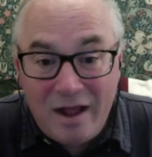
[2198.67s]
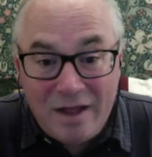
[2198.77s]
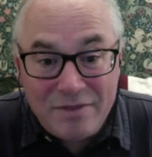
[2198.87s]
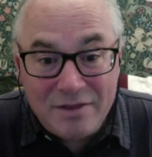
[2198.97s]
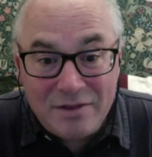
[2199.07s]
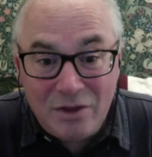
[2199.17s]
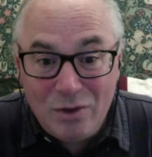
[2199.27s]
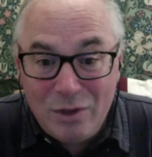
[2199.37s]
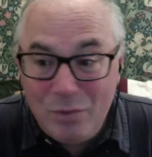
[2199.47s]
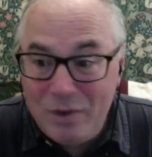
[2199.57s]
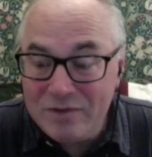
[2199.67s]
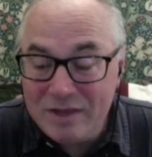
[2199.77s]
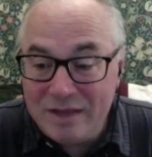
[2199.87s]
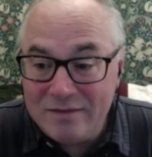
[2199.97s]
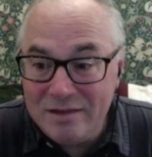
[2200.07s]
I think the only way to
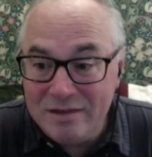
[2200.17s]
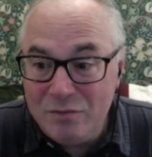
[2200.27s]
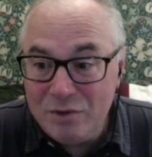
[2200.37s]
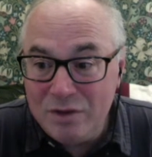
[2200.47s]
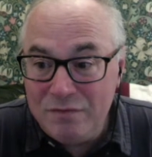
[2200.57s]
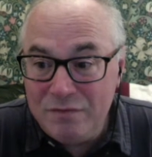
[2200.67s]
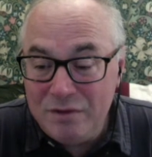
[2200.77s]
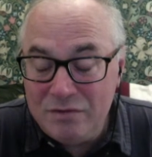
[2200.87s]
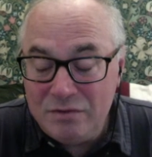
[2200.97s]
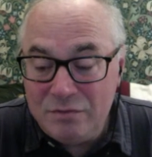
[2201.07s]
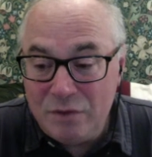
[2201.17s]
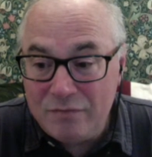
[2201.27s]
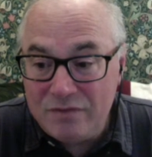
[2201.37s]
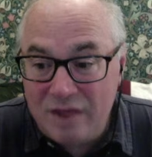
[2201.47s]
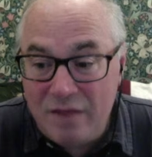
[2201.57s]
get delivery if, is if you
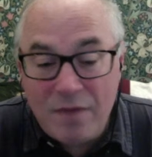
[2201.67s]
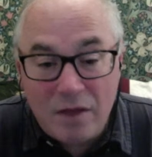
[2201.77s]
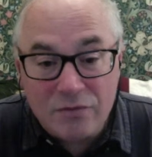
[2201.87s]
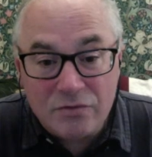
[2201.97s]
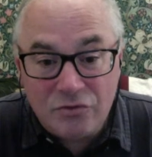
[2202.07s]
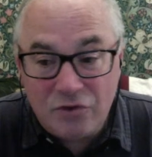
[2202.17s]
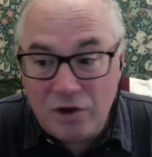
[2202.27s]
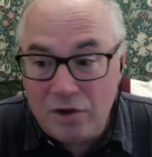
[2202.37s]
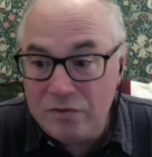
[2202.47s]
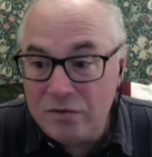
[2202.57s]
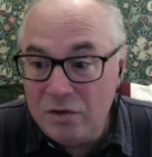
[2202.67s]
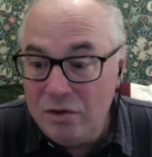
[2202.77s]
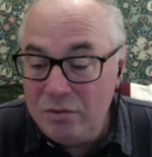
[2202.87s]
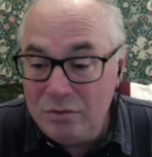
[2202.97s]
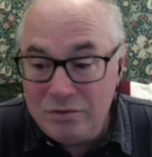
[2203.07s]
have 10,000 shares,
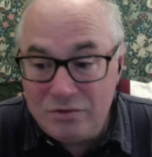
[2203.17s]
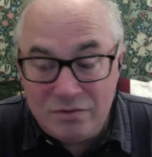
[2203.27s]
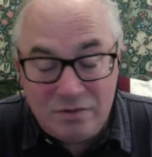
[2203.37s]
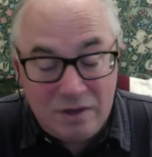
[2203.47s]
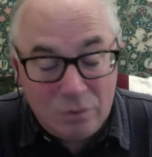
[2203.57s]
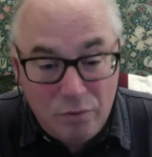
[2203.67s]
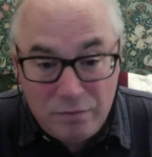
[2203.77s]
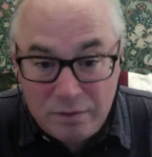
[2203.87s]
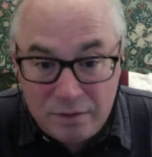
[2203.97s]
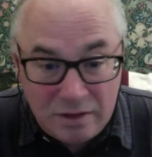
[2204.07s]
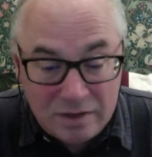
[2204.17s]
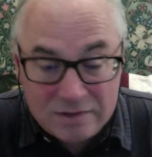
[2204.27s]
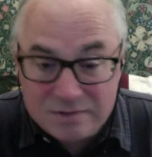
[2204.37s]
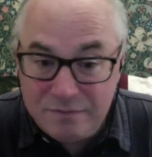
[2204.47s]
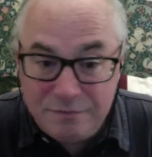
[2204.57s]
which is the equivalent of like
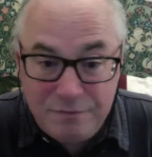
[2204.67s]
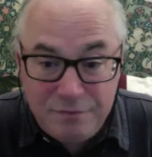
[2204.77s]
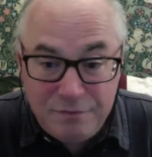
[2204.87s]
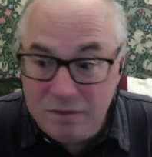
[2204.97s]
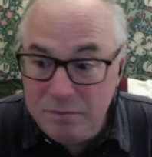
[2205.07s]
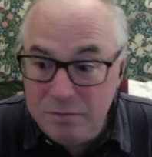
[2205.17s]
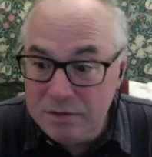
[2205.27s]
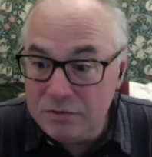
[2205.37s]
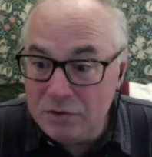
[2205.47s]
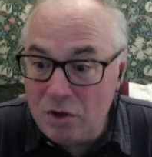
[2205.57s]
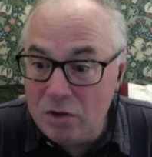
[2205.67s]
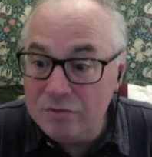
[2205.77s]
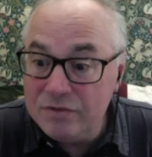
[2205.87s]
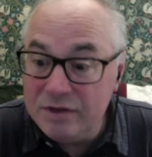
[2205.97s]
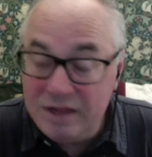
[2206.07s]
$15 million.
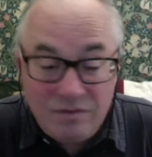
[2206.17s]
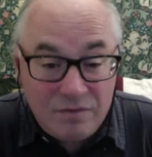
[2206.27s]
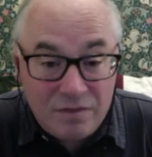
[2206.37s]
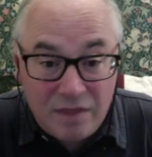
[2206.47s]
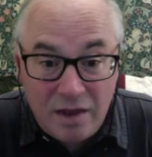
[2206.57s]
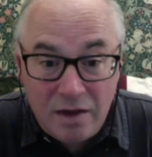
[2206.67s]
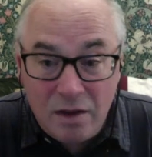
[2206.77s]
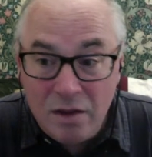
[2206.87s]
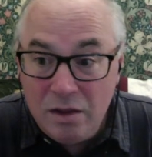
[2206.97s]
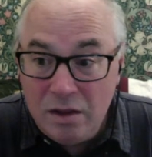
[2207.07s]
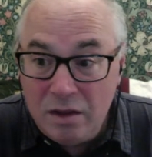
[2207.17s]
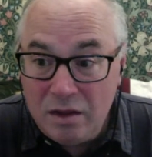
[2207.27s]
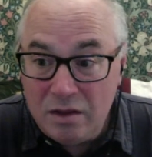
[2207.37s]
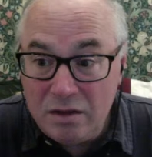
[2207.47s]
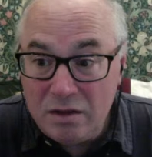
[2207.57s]
And even then,
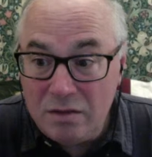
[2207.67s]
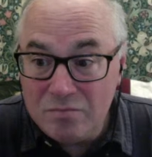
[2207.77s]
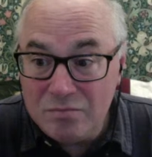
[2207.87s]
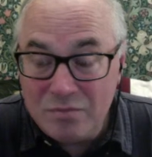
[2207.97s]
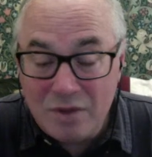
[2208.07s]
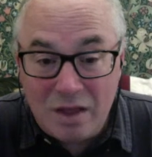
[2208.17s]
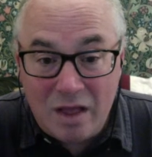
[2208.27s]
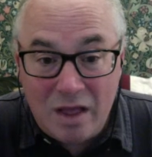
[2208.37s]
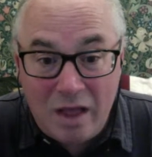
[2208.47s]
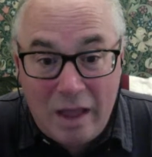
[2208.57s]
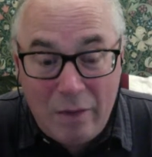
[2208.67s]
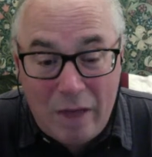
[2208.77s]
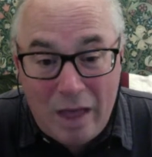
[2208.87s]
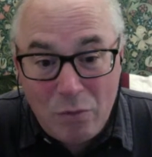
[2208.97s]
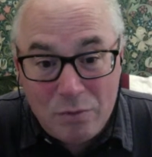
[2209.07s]
uh, I,
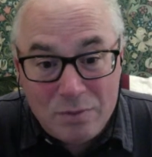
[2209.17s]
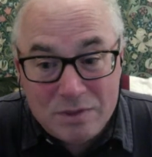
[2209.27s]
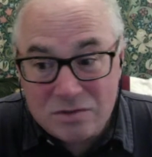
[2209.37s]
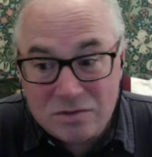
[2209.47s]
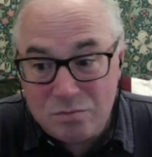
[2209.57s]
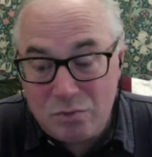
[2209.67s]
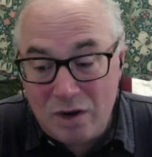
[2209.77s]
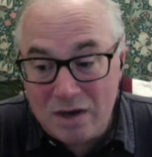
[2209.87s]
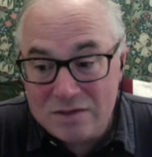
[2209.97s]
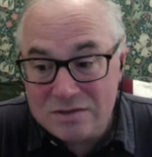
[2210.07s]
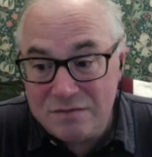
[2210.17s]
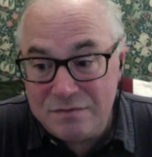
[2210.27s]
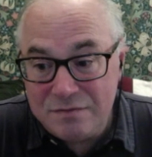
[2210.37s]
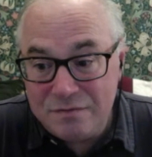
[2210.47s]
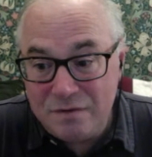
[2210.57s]
I, would be surprised
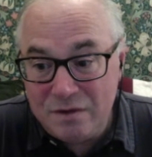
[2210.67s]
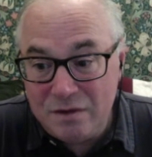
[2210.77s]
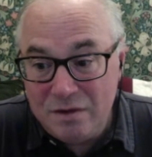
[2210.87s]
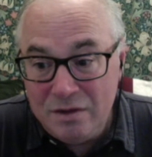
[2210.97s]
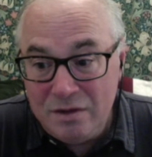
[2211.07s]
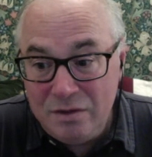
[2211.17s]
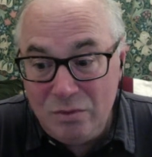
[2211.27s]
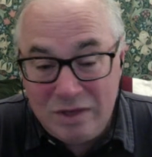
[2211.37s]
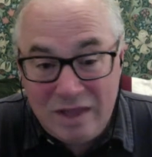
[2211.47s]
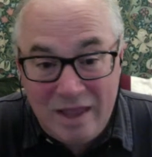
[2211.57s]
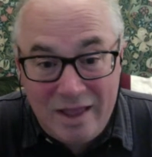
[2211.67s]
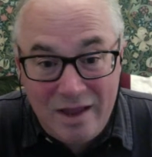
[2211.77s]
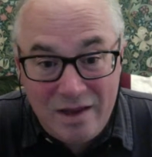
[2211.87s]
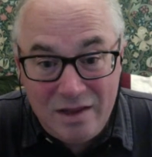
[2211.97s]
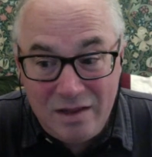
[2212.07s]
if uh, you would get
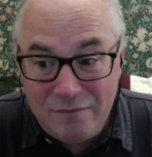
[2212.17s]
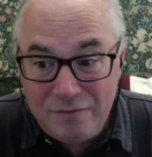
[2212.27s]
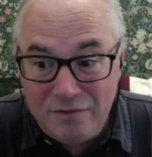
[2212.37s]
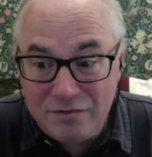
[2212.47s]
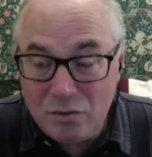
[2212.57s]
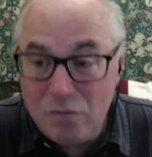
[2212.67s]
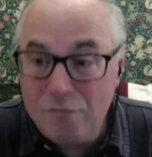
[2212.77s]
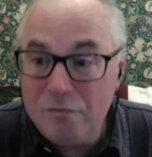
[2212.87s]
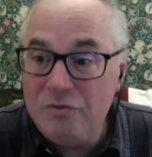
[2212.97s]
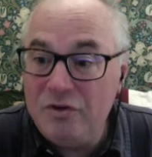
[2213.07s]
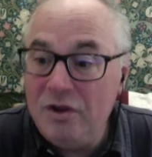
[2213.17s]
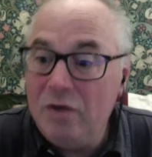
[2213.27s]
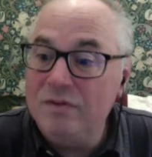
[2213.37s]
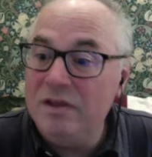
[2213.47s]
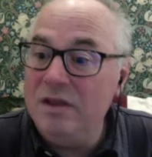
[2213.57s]
any physical from
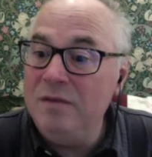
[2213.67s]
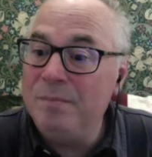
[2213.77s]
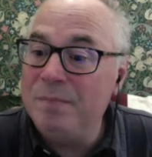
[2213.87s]
GLD.